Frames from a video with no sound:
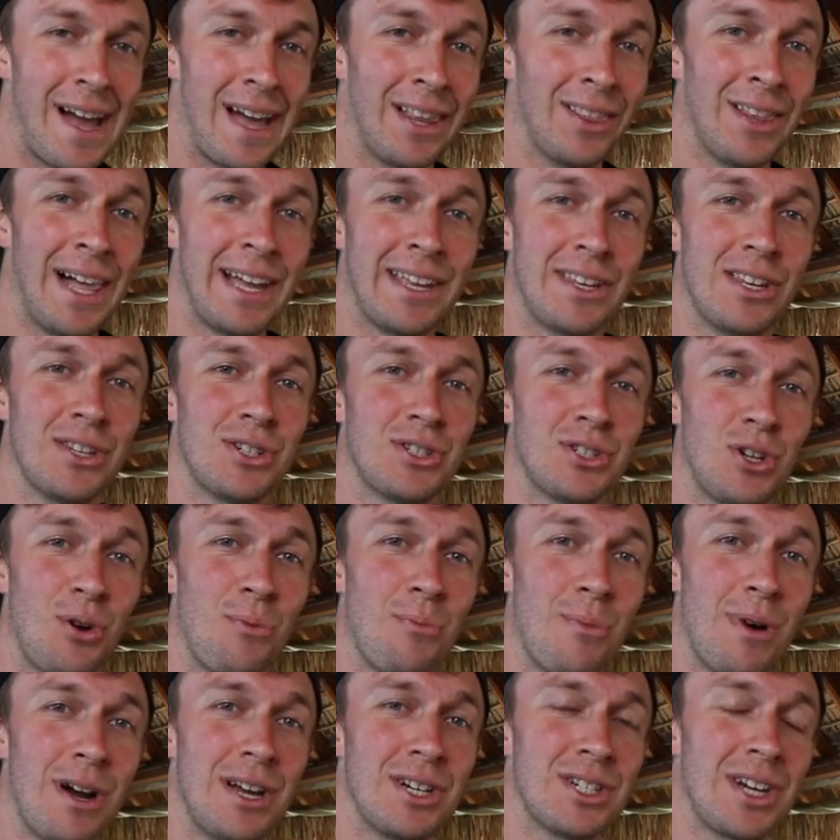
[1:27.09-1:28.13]
I liked it so
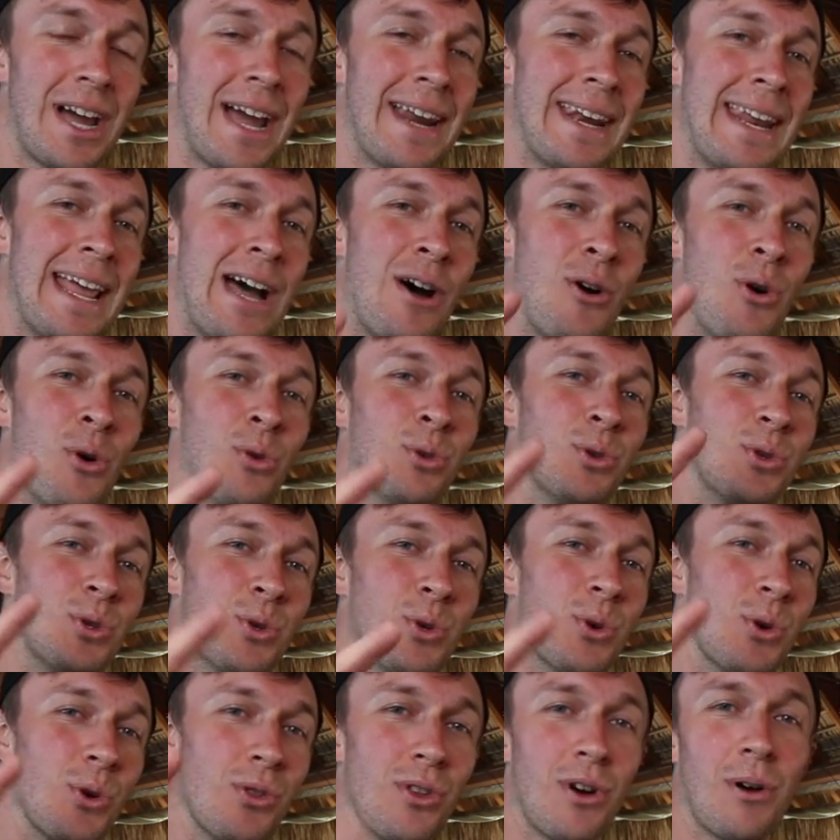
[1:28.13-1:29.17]
much, I now own
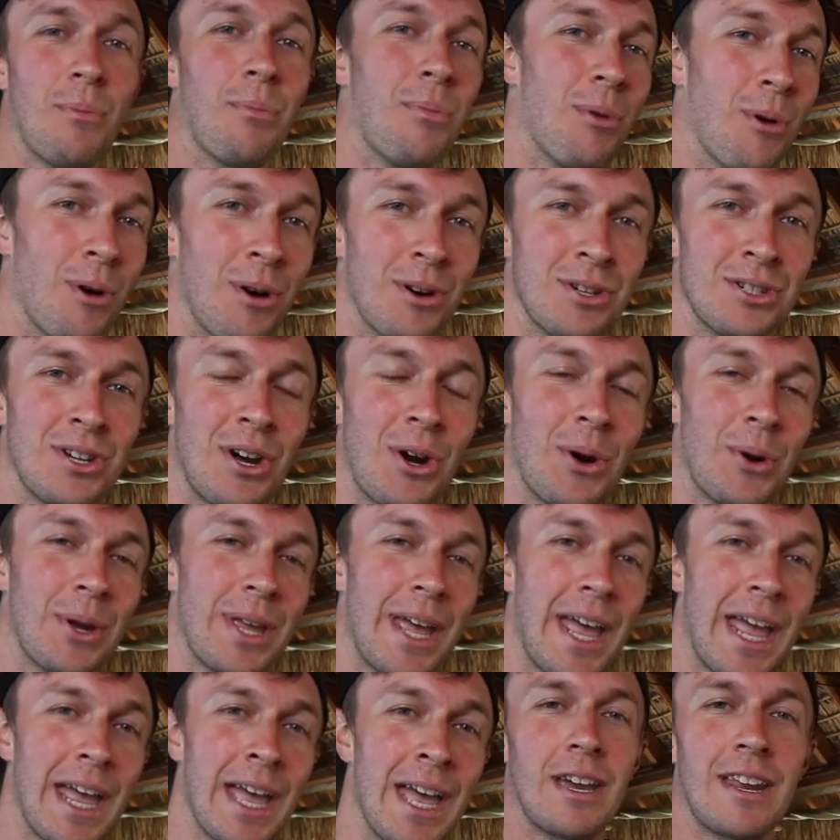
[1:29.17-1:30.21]
two of their boards,
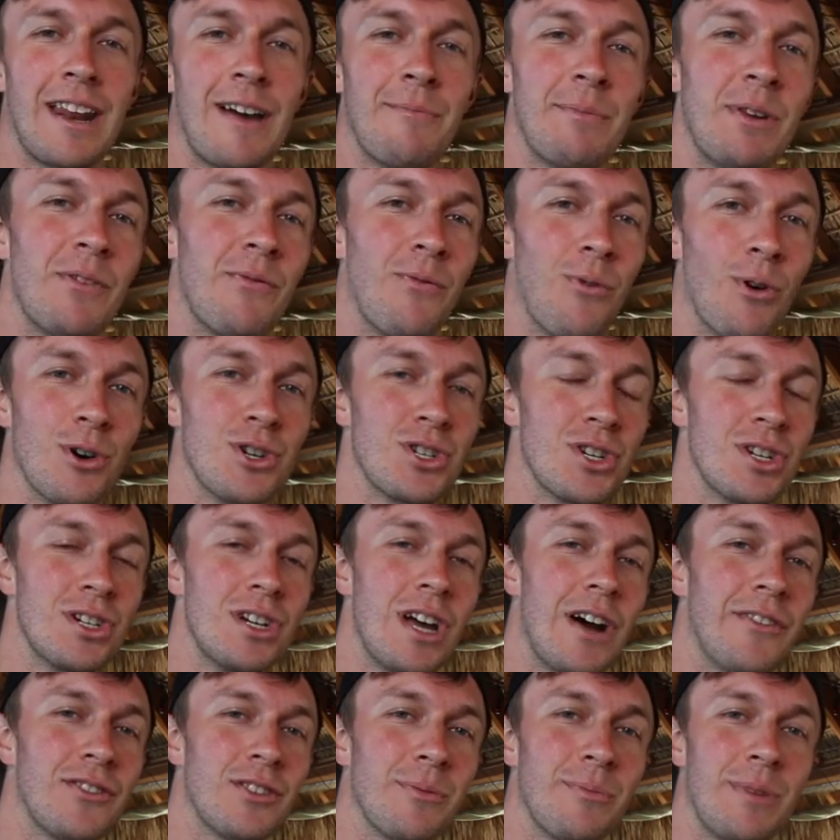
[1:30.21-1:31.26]
okay? And I've been fortunate
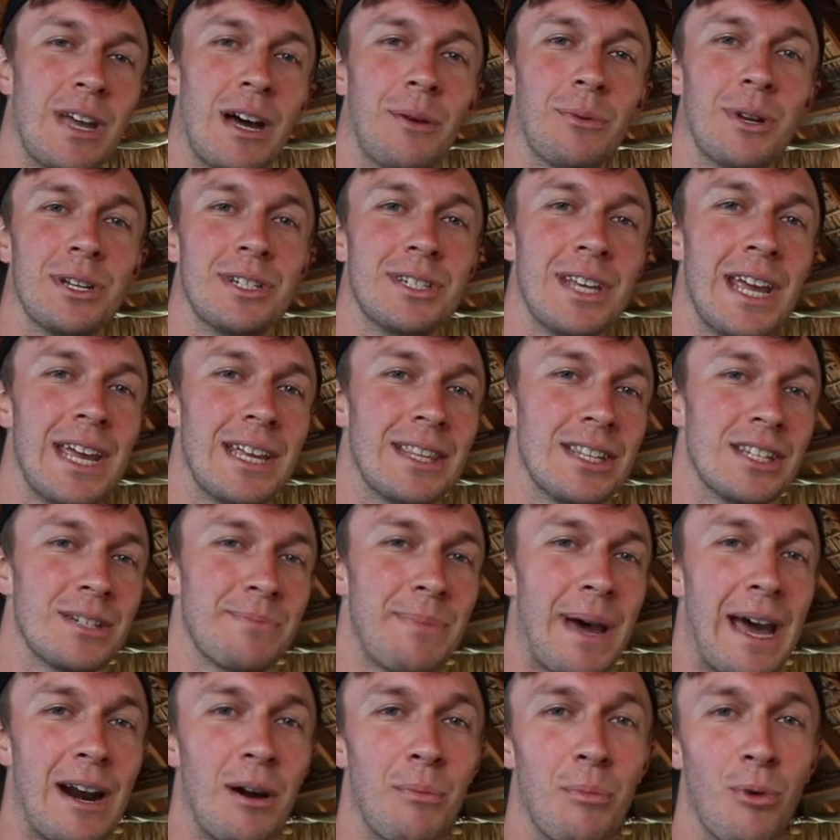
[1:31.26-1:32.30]
enough to be able to take this
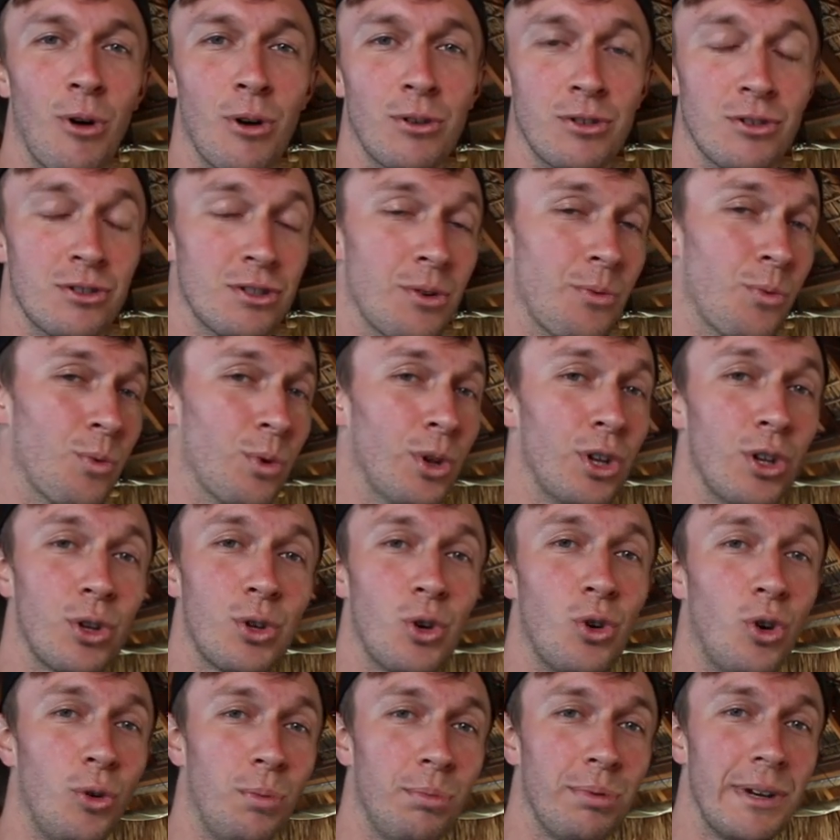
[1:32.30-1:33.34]
paddleboard to some really
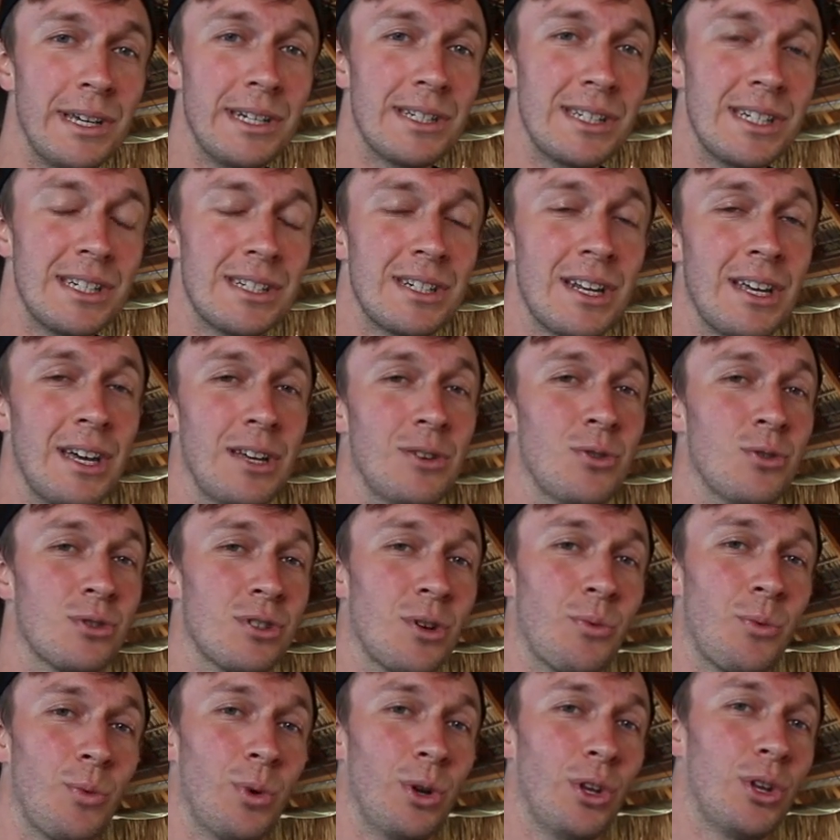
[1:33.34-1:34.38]
cool places and do
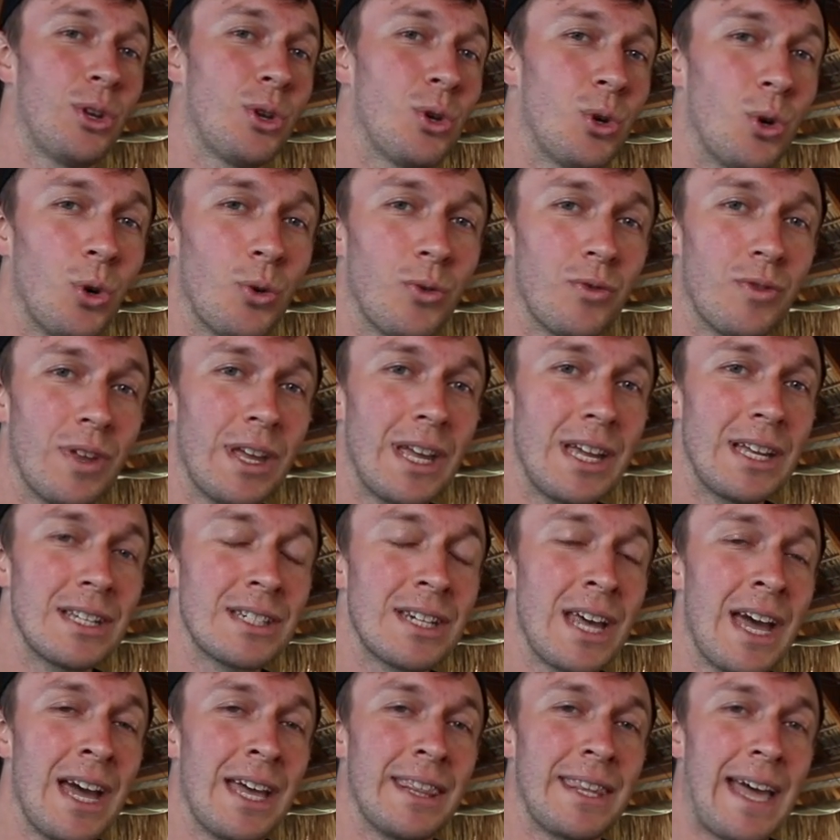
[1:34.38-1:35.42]
some really cool things
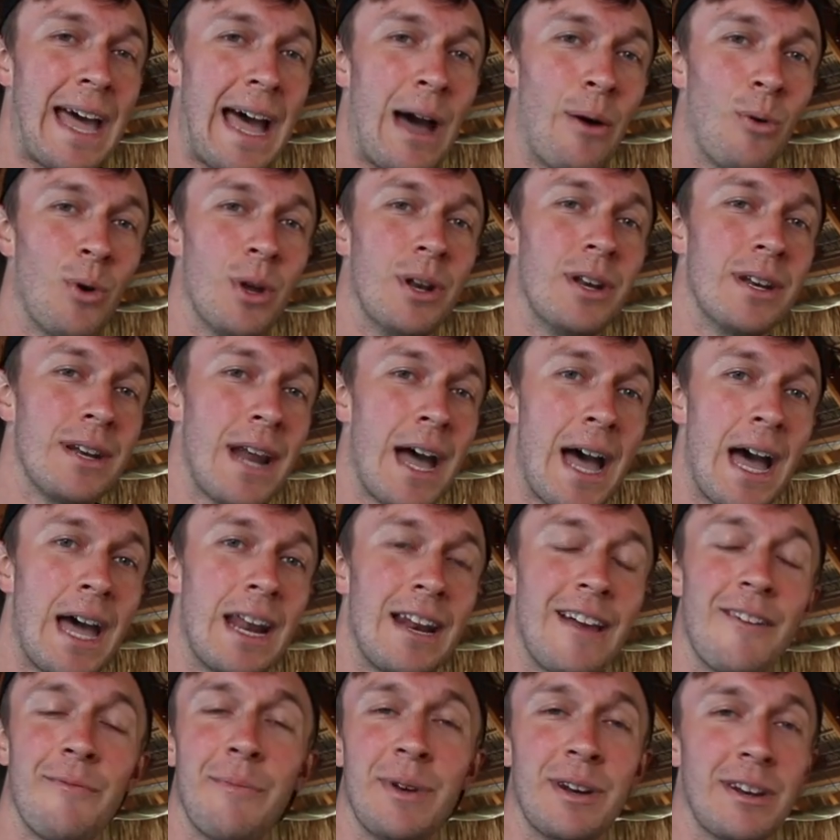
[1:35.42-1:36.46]
that I would not
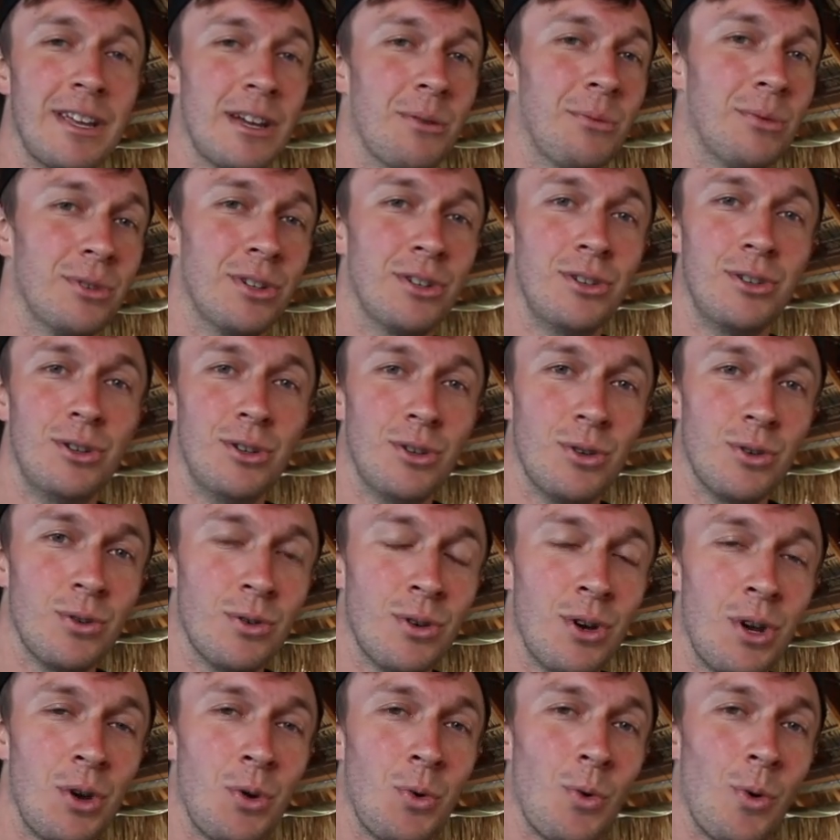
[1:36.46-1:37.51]
have been able to do
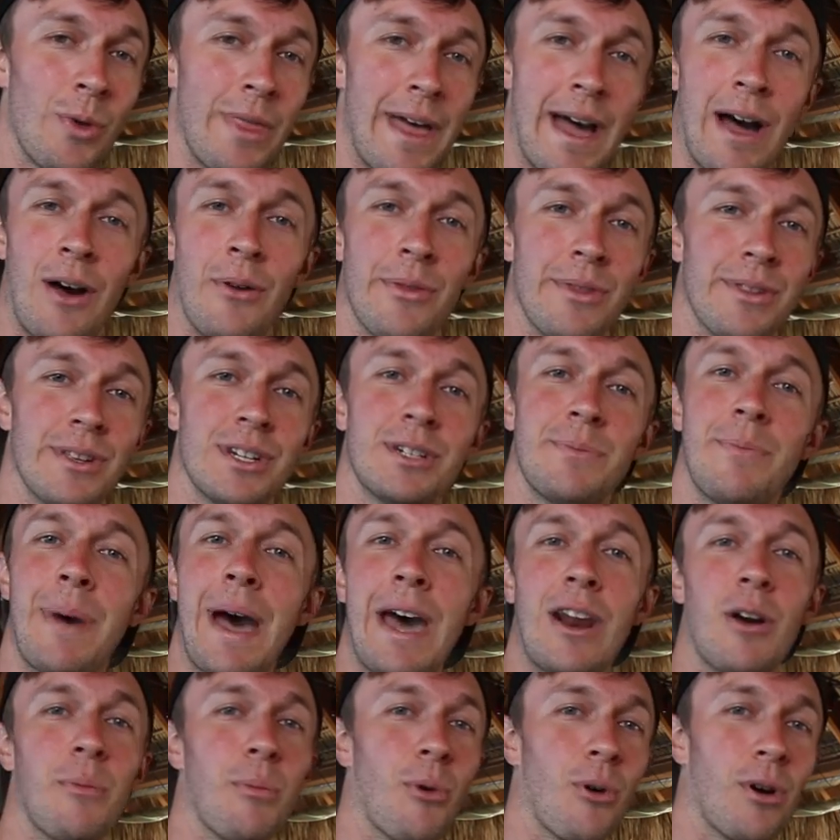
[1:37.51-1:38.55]
without this
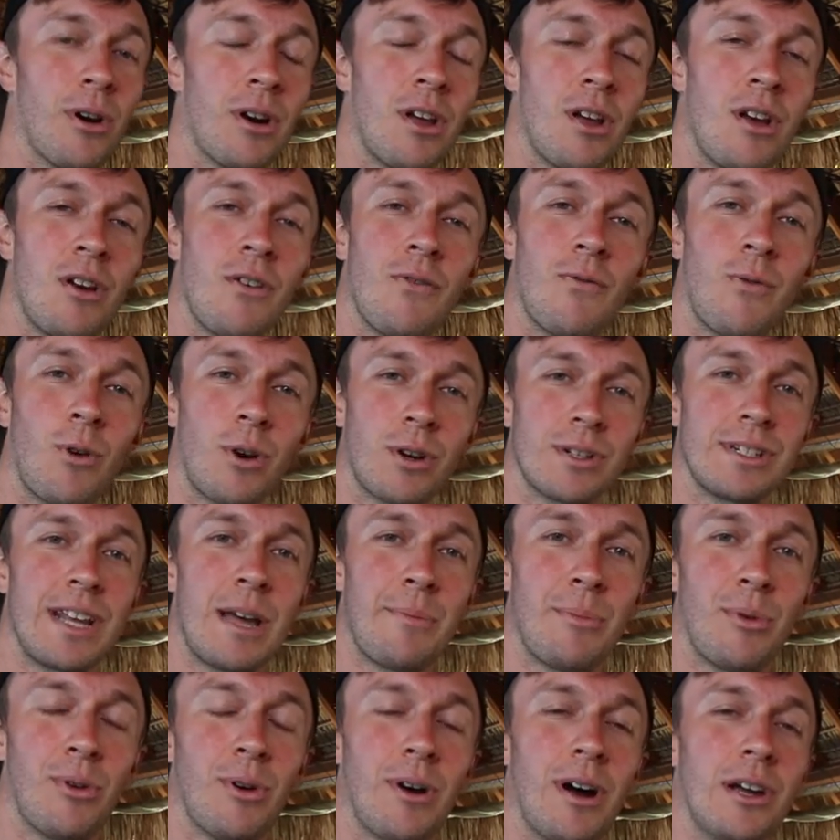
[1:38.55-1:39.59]
paddleboard. For
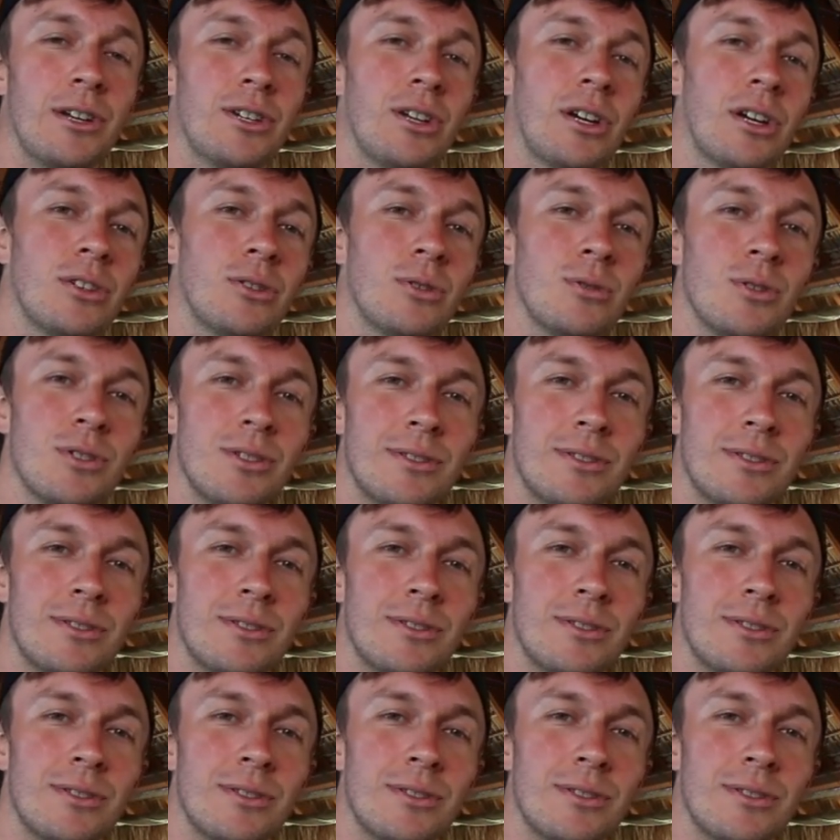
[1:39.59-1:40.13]
example, I took it to the